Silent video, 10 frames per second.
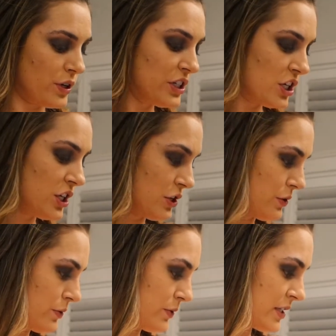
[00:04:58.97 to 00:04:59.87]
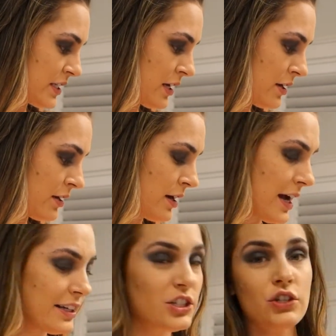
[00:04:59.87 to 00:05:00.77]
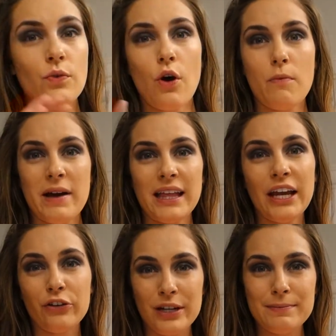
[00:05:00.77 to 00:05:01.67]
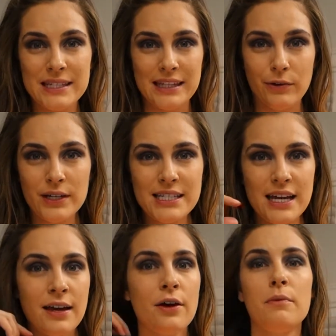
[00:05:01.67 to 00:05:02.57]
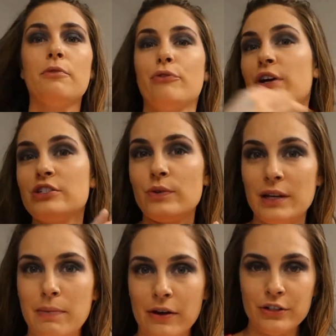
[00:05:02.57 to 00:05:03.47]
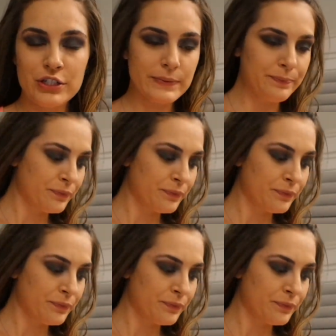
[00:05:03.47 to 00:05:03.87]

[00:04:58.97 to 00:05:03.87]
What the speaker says: going to use, I like to do all my like creams and liquids before I do any powders.